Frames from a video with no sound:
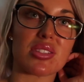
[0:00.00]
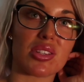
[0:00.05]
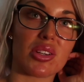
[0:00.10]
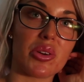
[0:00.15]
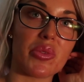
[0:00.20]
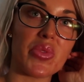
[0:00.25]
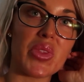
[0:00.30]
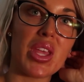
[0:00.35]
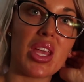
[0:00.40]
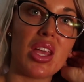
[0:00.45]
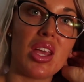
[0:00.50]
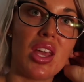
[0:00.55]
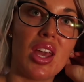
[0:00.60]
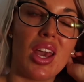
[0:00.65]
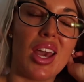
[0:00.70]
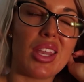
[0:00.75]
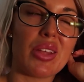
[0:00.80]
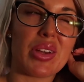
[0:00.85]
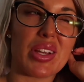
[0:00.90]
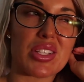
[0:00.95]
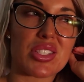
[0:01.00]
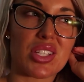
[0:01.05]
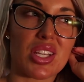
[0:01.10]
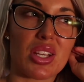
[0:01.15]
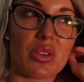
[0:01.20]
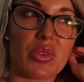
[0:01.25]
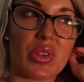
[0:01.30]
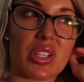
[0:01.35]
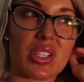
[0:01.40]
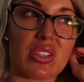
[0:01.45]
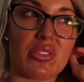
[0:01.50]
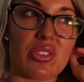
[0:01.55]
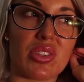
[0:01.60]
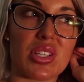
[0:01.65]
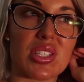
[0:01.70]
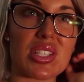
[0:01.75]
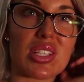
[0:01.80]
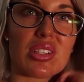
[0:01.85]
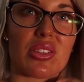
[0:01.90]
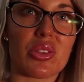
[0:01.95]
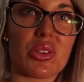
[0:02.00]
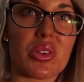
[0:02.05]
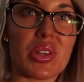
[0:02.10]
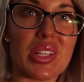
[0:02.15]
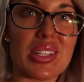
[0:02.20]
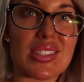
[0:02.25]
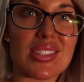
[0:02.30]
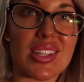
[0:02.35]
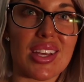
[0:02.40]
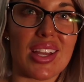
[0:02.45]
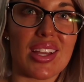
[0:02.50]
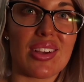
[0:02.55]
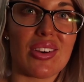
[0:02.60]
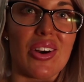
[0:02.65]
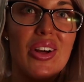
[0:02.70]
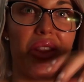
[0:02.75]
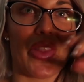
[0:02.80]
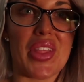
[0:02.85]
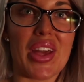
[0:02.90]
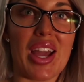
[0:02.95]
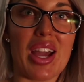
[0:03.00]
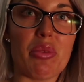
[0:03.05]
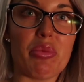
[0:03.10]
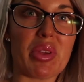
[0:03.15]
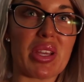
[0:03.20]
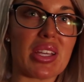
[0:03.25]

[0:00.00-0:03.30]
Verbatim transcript: So anyway, I just kind of want to give you guys like a little insight on that,